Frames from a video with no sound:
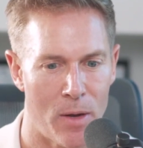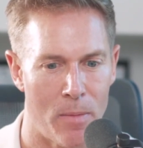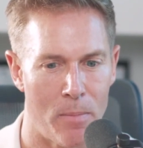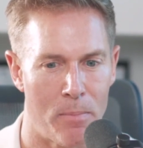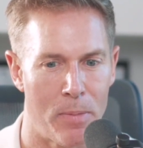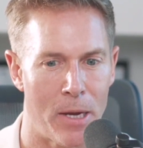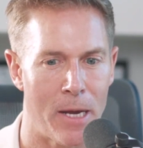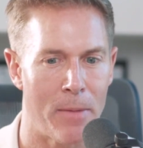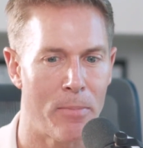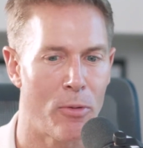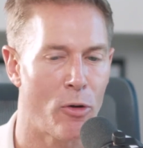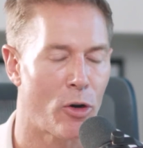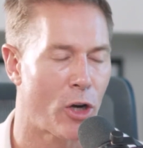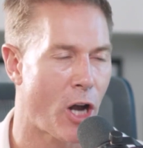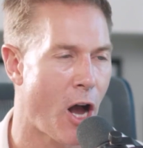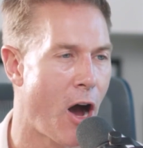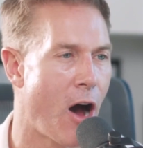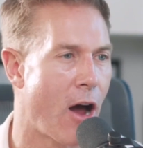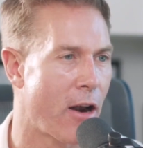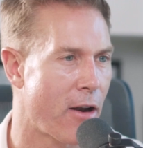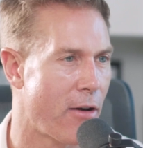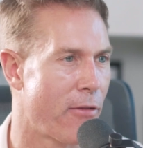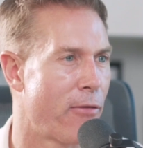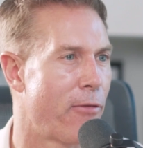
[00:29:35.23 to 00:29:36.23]
people
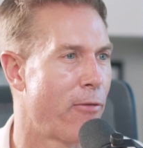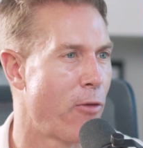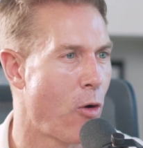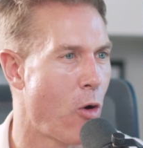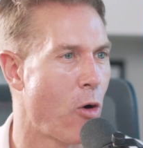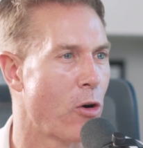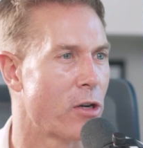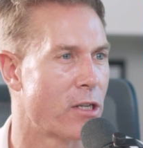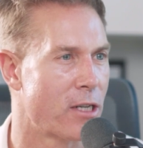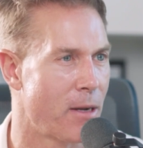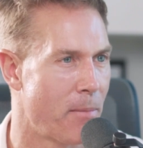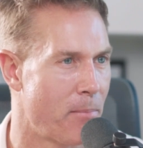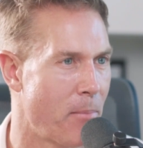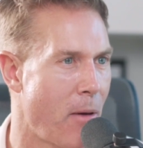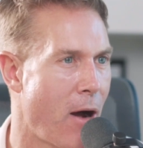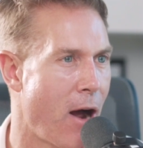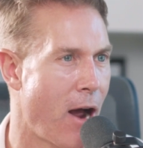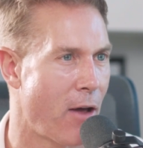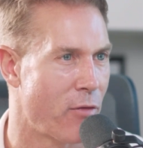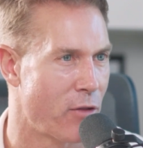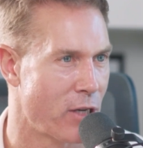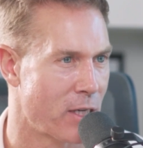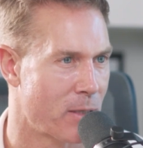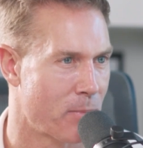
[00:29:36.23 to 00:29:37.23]
can't afford to
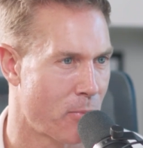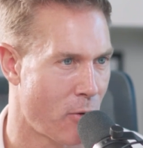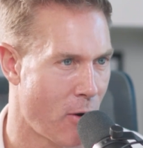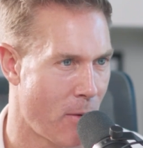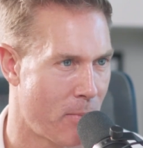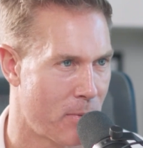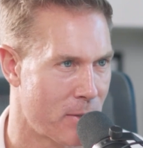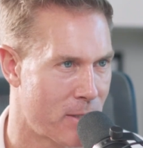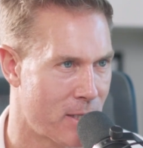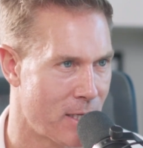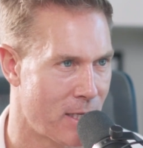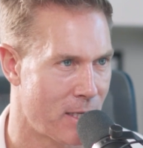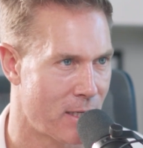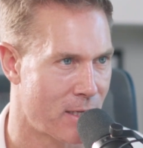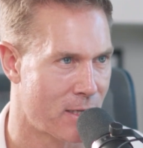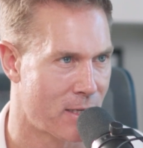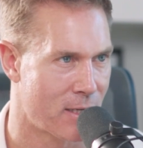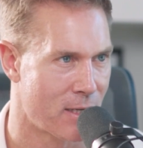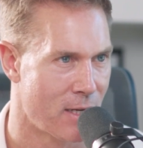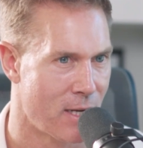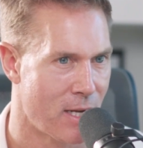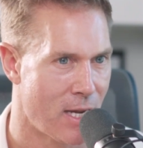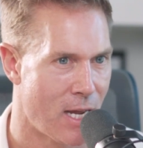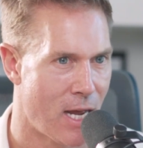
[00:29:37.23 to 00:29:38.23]
buy these properties.